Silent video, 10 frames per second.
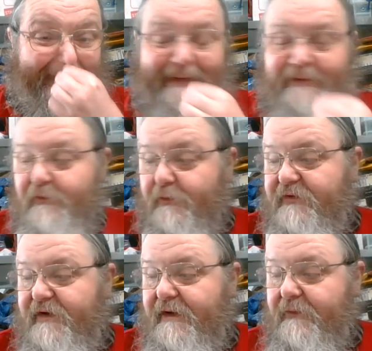And of
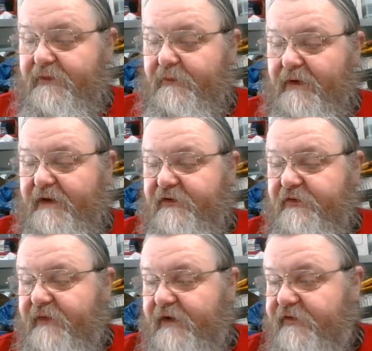course, then there are the
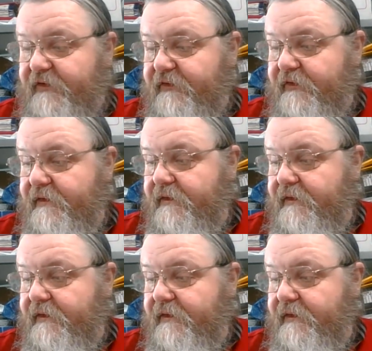Raiders factions.